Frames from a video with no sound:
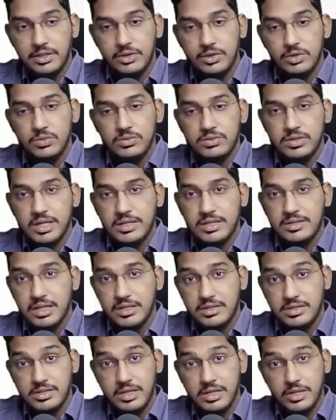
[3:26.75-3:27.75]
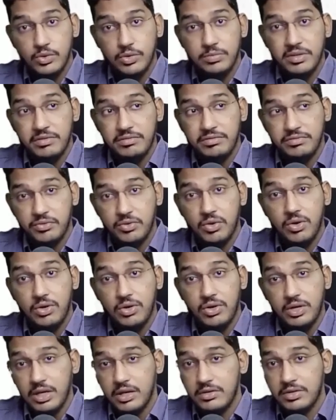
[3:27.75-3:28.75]
in those transactions there could be a
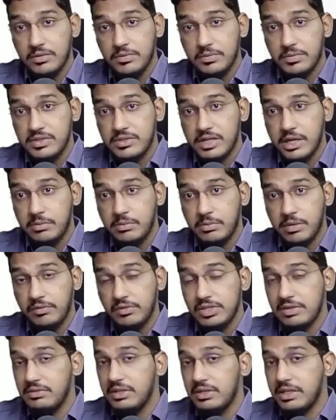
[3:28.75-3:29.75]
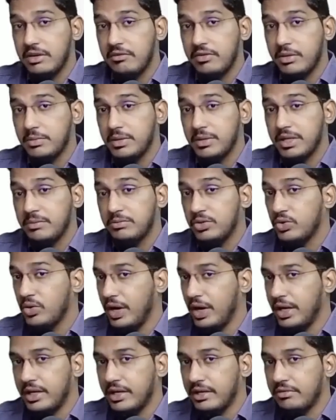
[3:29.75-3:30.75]
fraud, error, misstatement which I will never be able to
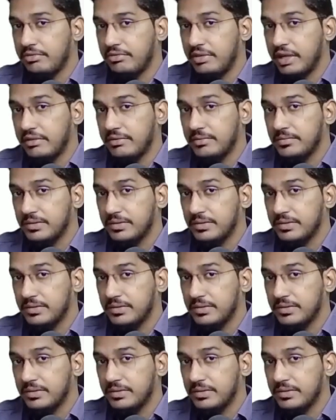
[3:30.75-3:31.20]
identify.